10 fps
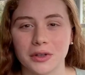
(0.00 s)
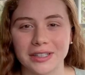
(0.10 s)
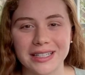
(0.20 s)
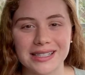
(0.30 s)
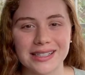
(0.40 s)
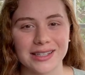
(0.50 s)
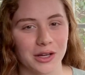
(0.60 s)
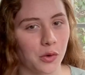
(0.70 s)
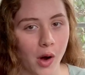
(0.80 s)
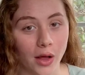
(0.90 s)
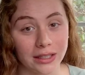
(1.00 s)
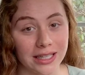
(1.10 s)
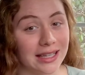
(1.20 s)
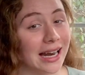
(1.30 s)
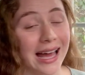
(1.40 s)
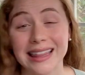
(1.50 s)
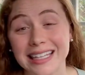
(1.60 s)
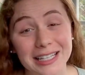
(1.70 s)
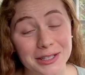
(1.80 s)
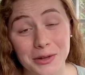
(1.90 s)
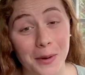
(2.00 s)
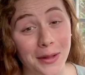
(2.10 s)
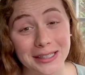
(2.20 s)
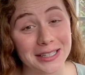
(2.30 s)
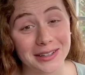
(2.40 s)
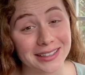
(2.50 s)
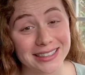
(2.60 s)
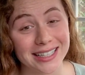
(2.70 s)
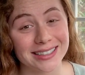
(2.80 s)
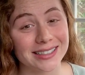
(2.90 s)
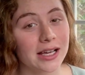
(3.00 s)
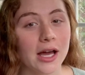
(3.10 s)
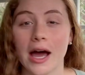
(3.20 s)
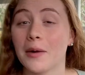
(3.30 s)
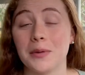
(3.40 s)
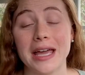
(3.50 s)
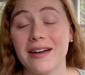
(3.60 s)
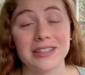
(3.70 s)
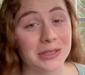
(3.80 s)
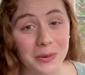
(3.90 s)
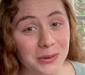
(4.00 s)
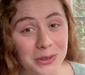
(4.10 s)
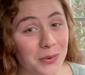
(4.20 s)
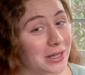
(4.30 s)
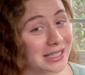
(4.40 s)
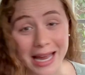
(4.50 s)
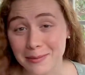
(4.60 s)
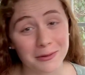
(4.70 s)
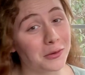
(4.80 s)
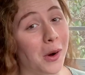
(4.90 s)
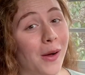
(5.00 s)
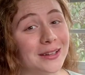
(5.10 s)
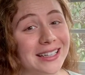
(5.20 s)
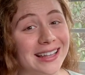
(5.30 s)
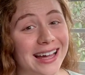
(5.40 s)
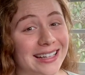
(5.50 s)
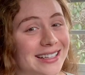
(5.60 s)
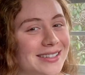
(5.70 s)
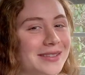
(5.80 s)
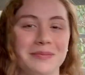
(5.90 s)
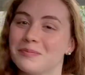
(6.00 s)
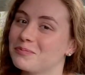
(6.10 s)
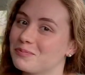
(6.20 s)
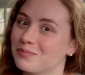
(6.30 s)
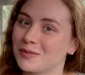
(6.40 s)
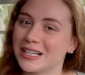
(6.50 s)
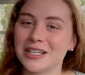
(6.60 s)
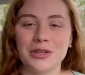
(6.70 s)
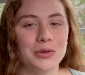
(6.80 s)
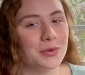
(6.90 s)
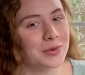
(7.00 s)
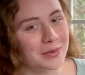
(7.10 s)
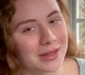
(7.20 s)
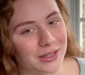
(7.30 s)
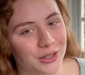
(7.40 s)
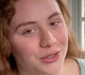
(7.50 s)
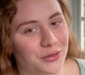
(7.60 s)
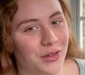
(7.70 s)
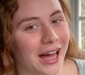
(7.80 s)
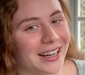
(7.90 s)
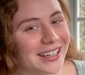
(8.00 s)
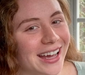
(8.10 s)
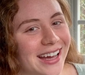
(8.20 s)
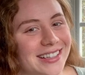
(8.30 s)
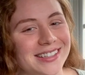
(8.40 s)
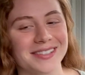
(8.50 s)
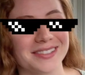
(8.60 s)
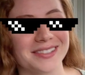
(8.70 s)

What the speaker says: at least the quality that I think is quality content. We haven't told you what type of quality that is. You can be the judge of that, I guess.